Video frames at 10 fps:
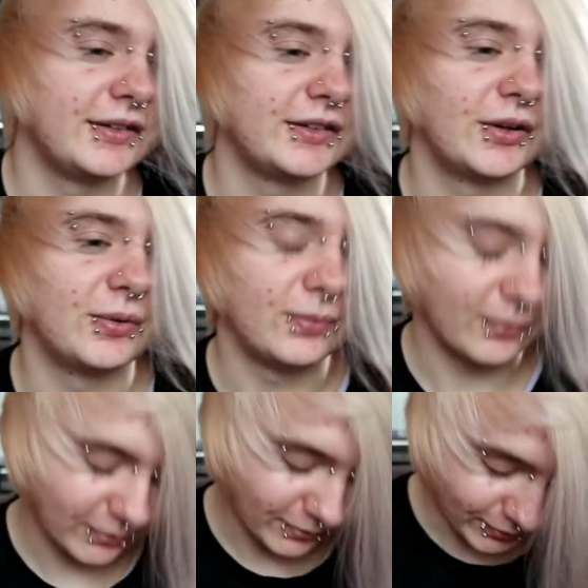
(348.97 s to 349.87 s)
So
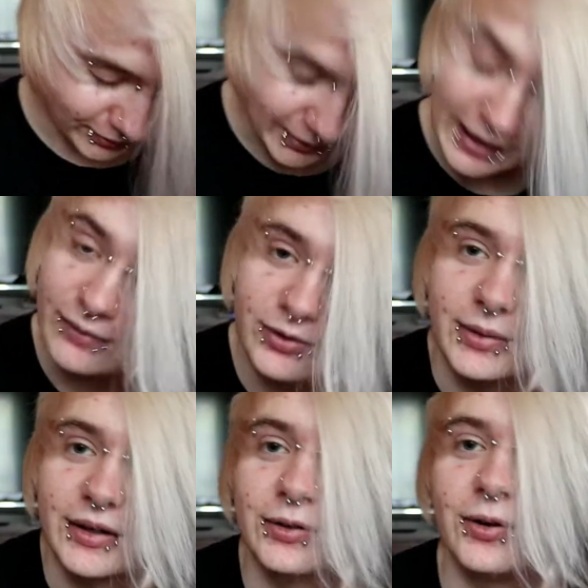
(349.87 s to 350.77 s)
we'll have to
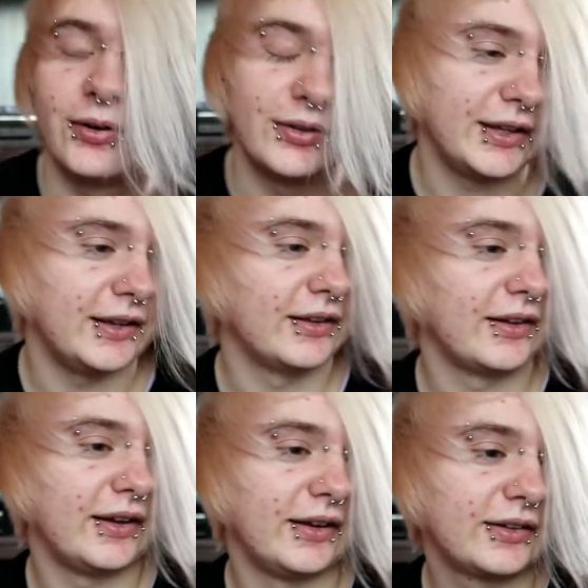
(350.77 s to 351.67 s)
ignore the,
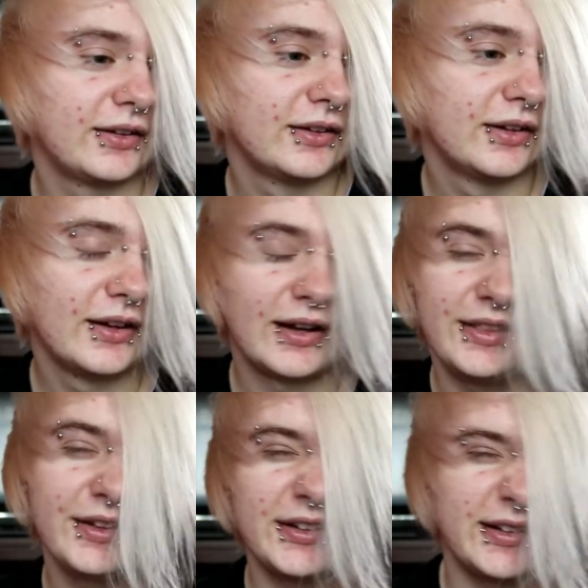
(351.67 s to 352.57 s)
like, I
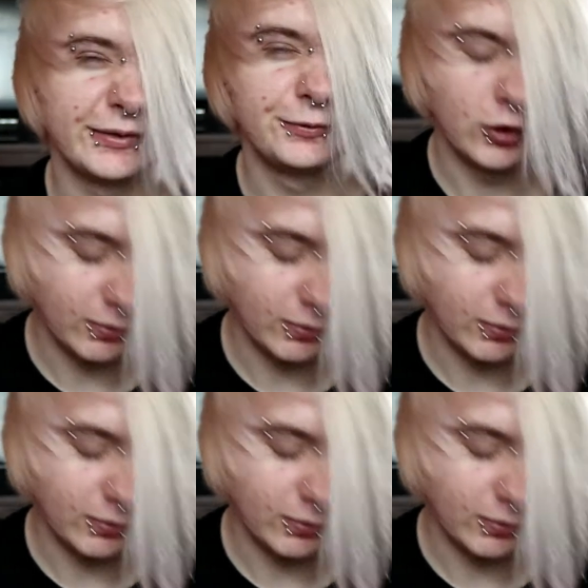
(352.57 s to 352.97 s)
think it's something like 4